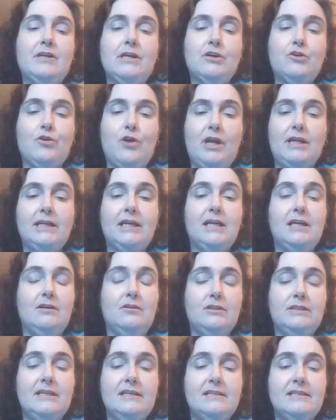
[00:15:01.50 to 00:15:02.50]
a chronic
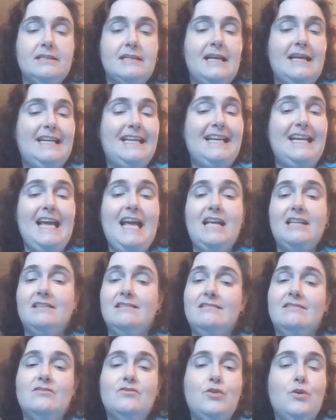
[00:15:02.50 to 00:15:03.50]
illness. And
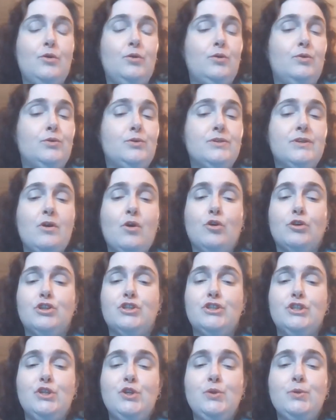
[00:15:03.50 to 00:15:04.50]
again, those are
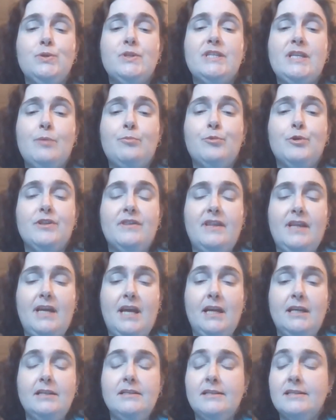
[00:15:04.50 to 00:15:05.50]
two separate
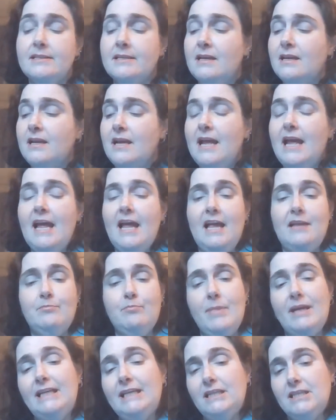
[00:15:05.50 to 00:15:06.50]
things,
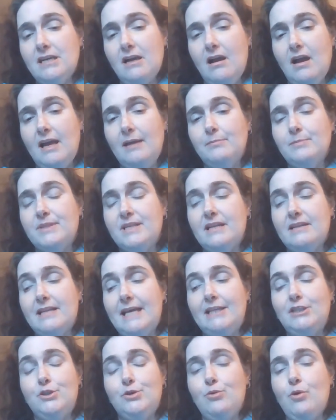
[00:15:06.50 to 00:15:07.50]
and many times
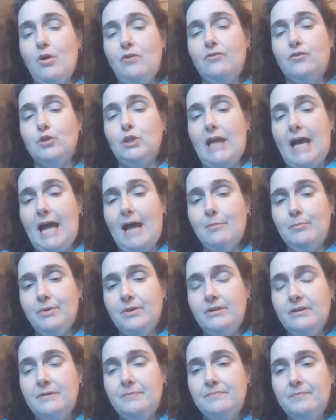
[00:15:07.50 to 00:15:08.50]
they do overlap.
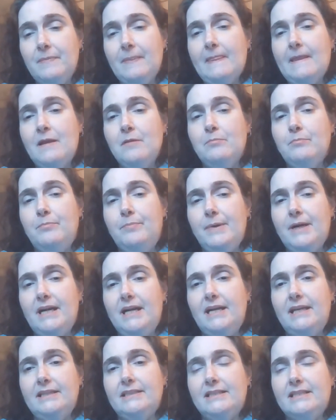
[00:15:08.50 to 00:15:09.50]

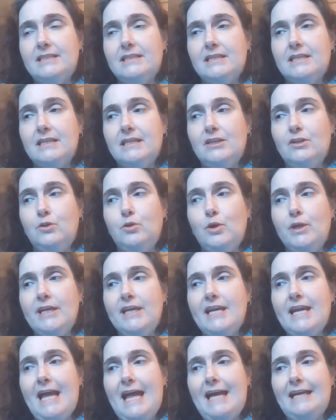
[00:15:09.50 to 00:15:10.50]
But
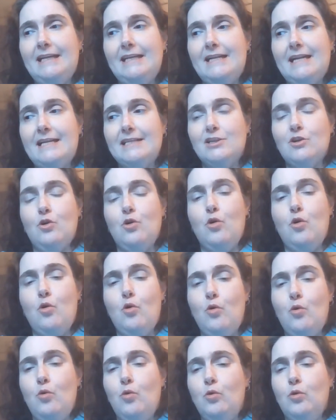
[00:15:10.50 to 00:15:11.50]
looking at it as a
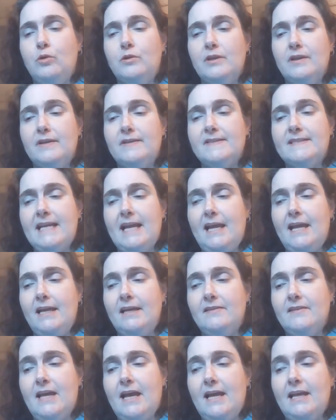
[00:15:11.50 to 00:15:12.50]
whole,
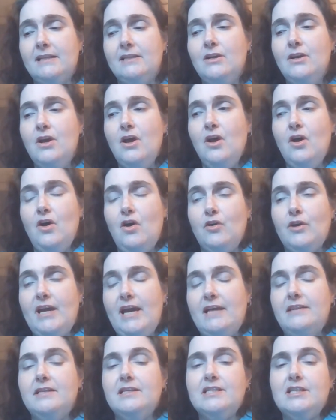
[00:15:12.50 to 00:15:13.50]
saying that,
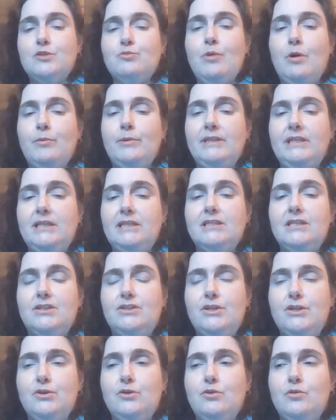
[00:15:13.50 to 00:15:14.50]
okay, this is what we need to
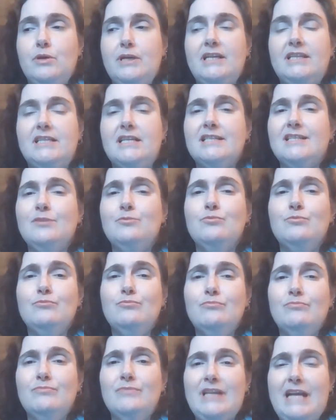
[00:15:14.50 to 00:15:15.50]
do, it doesn't,
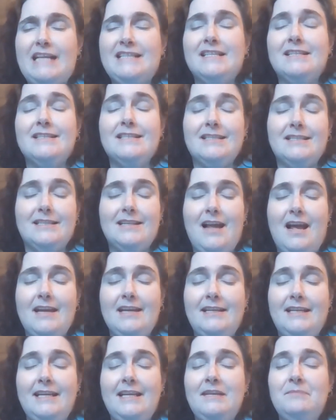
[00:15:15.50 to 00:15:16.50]
as a
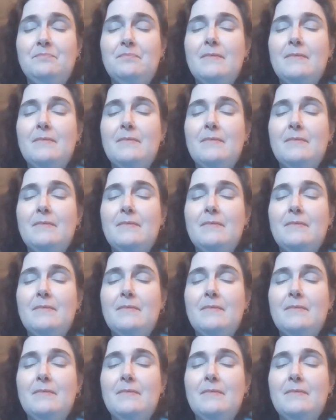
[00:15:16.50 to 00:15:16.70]
society,